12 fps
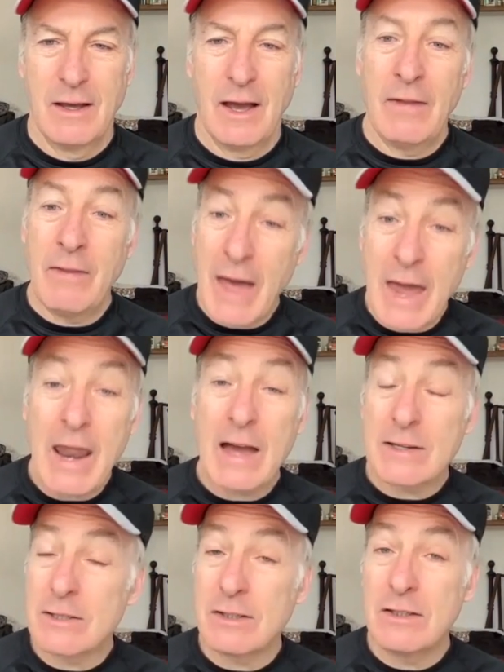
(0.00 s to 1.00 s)
And that
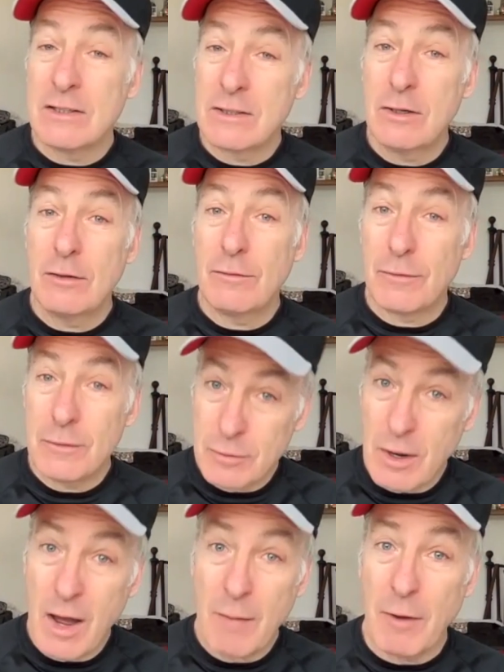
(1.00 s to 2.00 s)
actually is good for
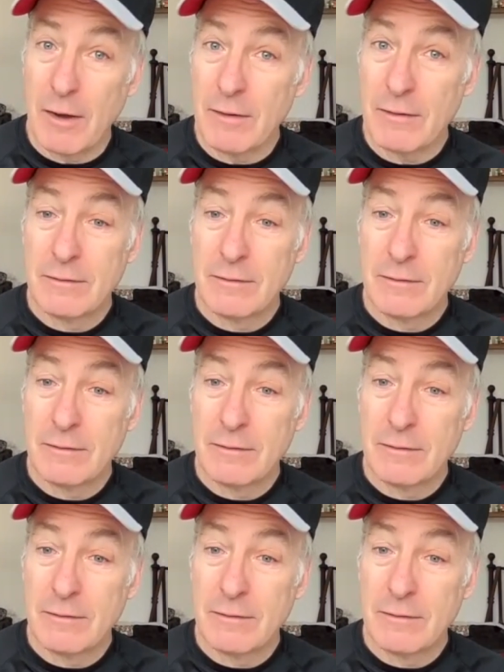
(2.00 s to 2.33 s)
drama.